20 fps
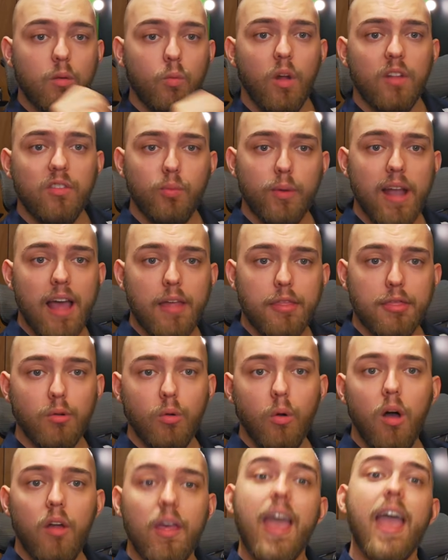Once we got
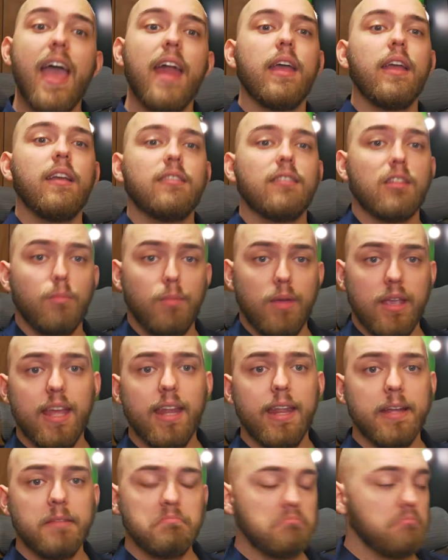through all the headaches at the
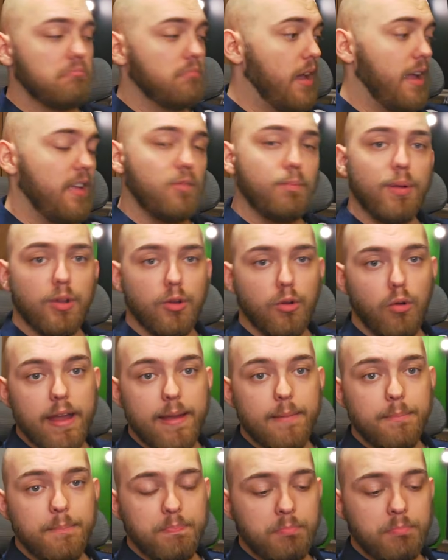beginning, it's been great.